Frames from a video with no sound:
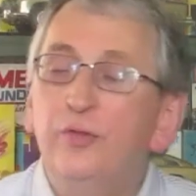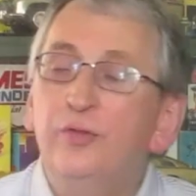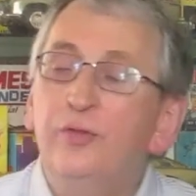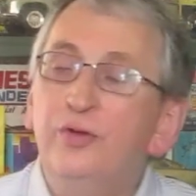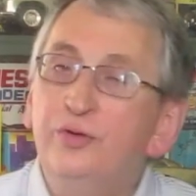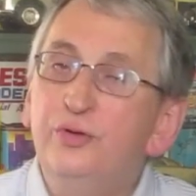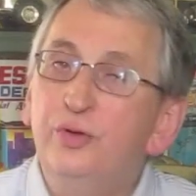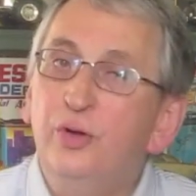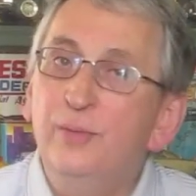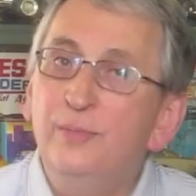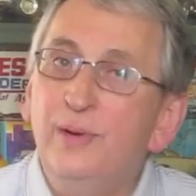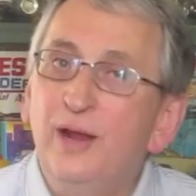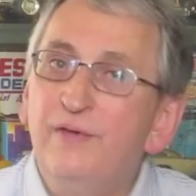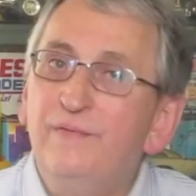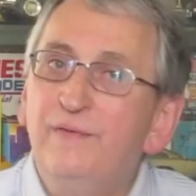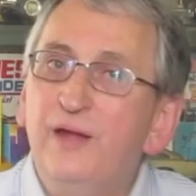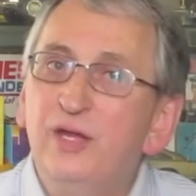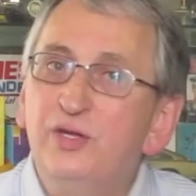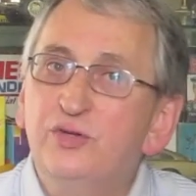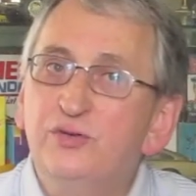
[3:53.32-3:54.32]
the toy
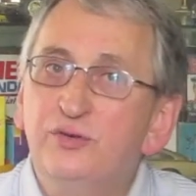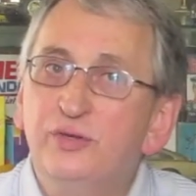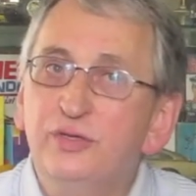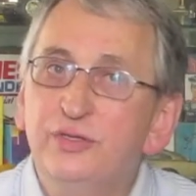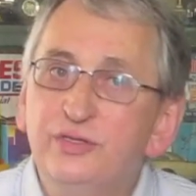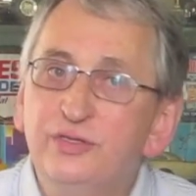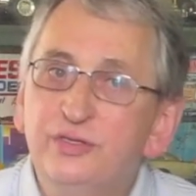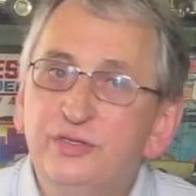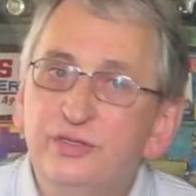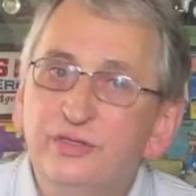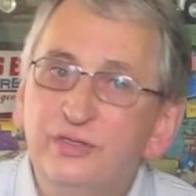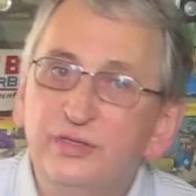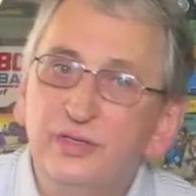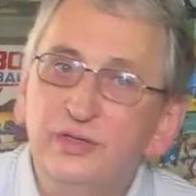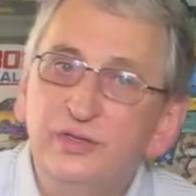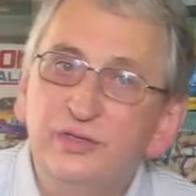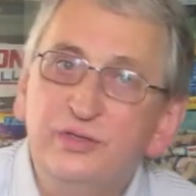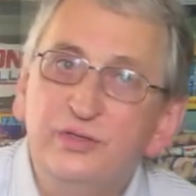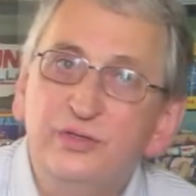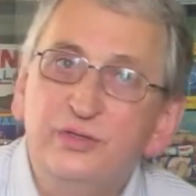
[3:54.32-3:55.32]
manufacturers
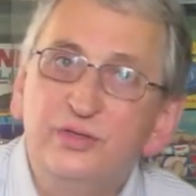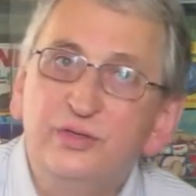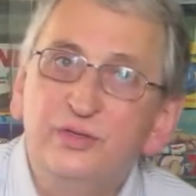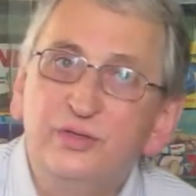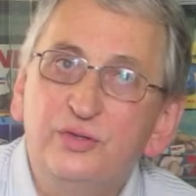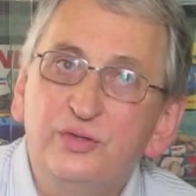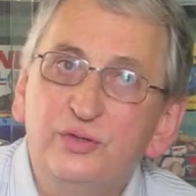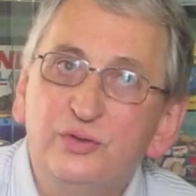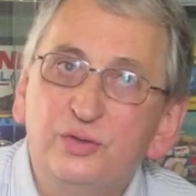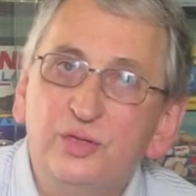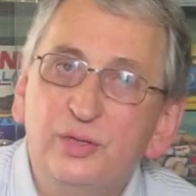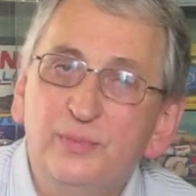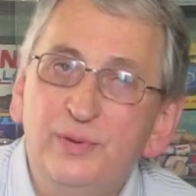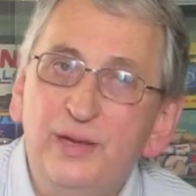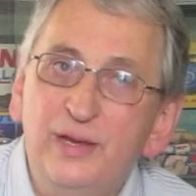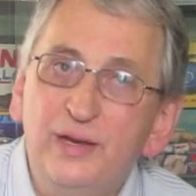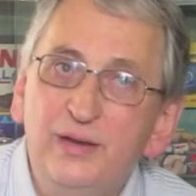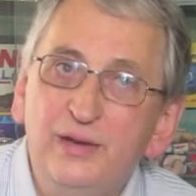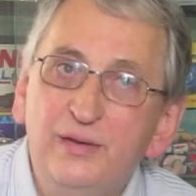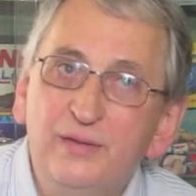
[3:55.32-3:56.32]
had sort of
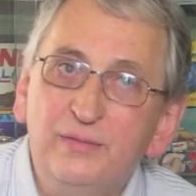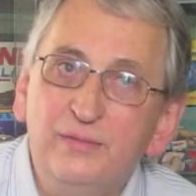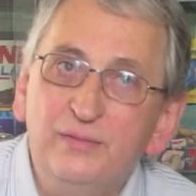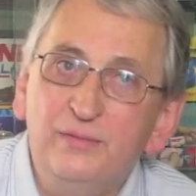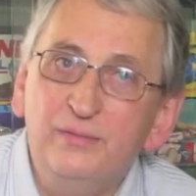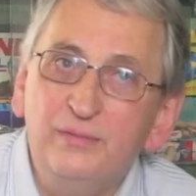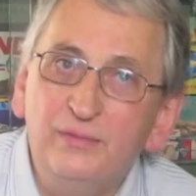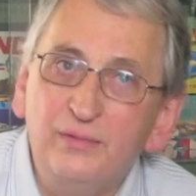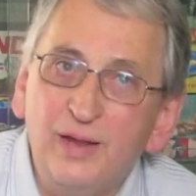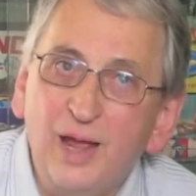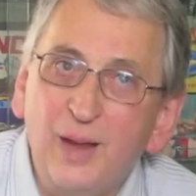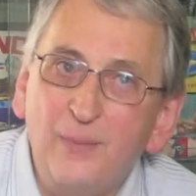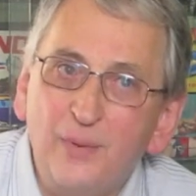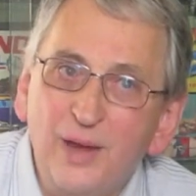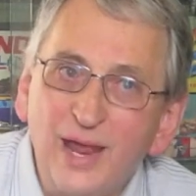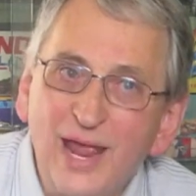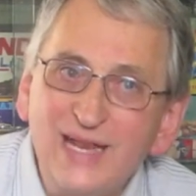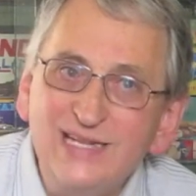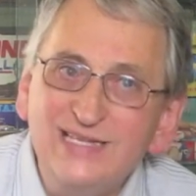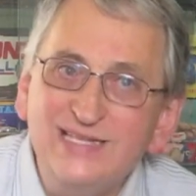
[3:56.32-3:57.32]
been
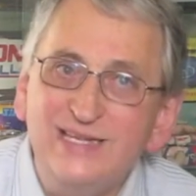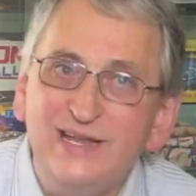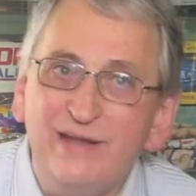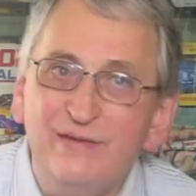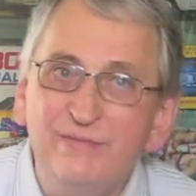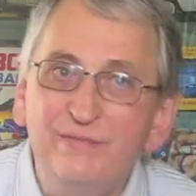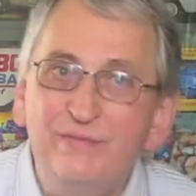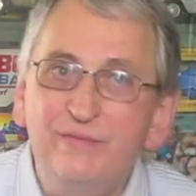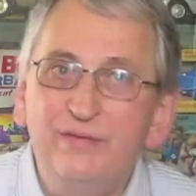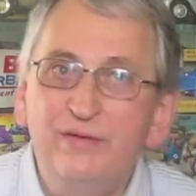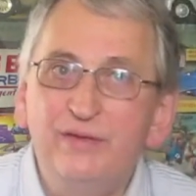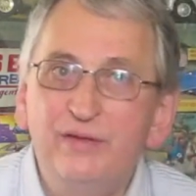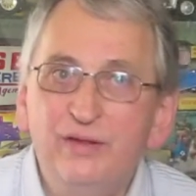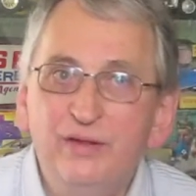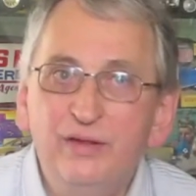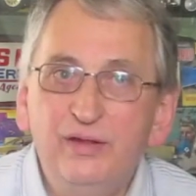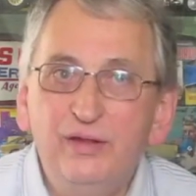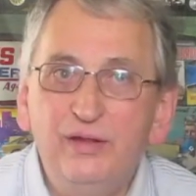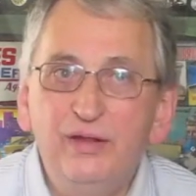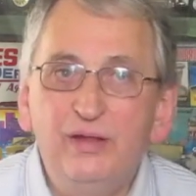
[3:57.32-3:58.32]
apprehensive,
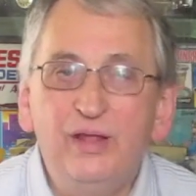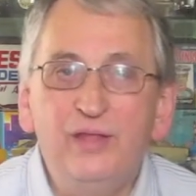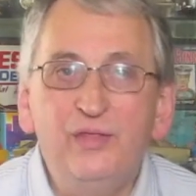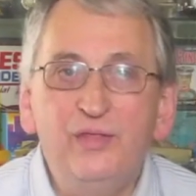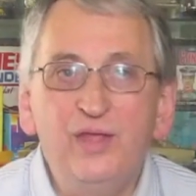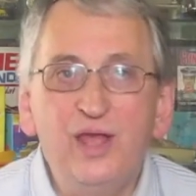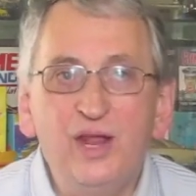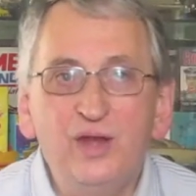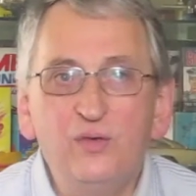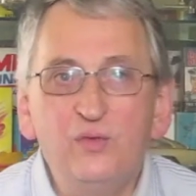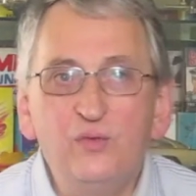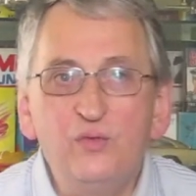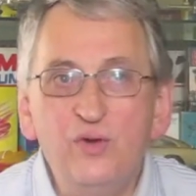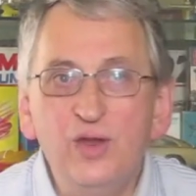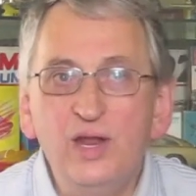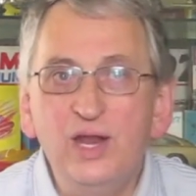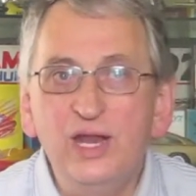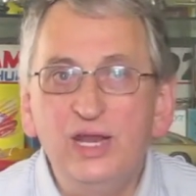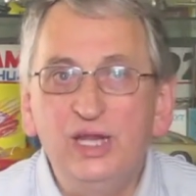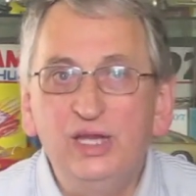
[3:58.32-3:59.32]
and they hadn't
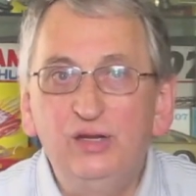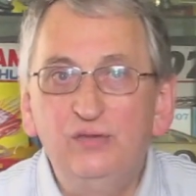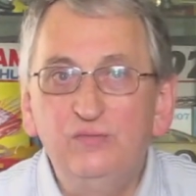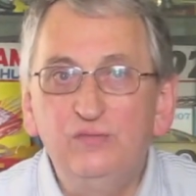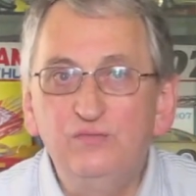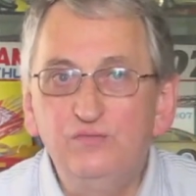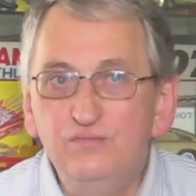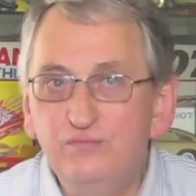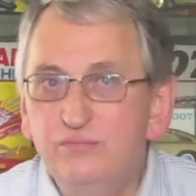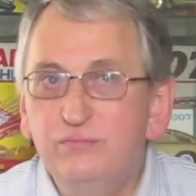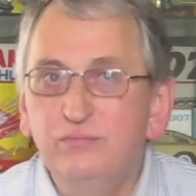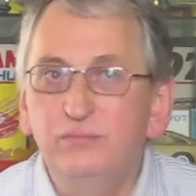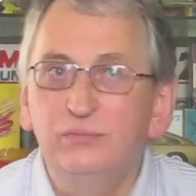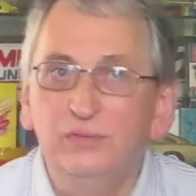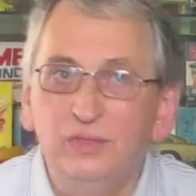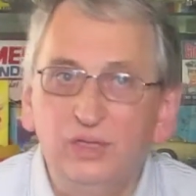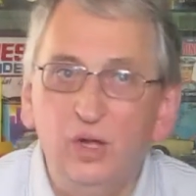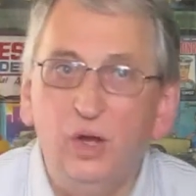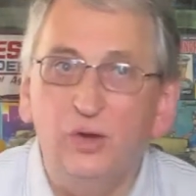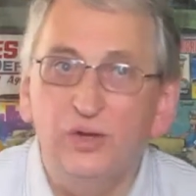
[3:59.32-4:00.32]
really
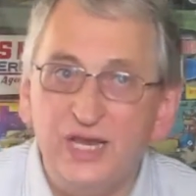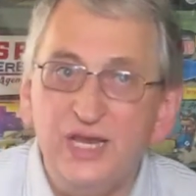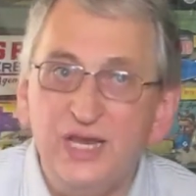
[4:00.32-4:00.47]
got